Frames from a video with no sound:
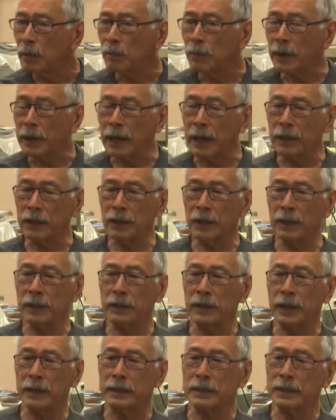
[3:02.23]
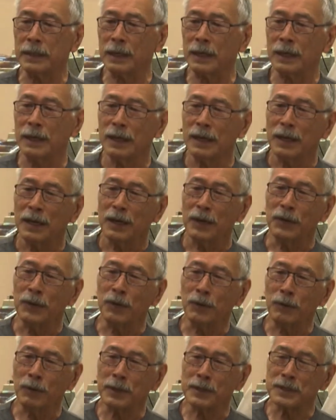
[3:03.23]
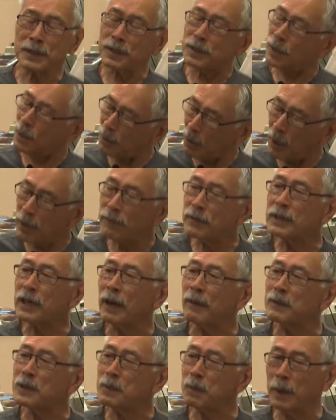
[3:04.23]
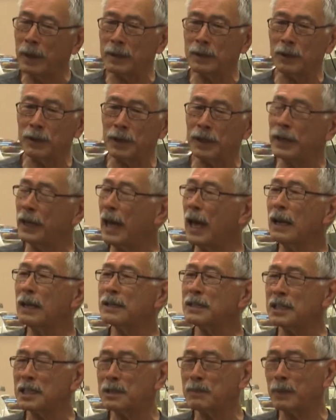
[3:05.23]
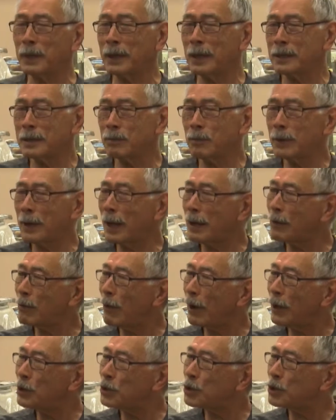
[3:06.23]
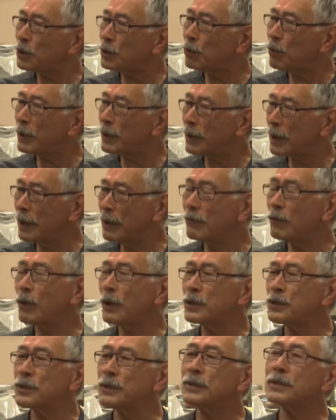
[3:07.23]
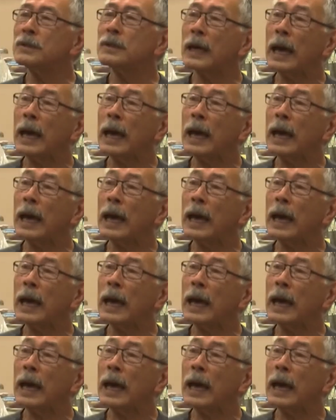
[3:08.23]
But I think that there isn't a lot of time spent on analysis because we're not quite sure what kind of questions to